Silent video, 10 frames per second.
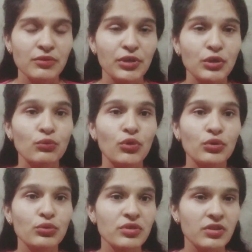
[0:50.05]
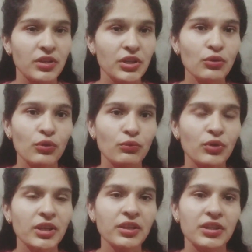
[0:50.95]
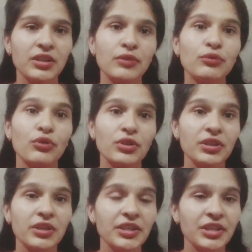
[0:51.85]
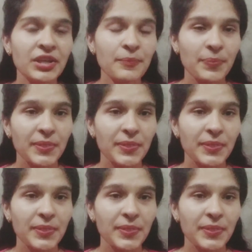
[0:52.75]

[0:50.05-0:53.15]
when you want to study or work in a foreign country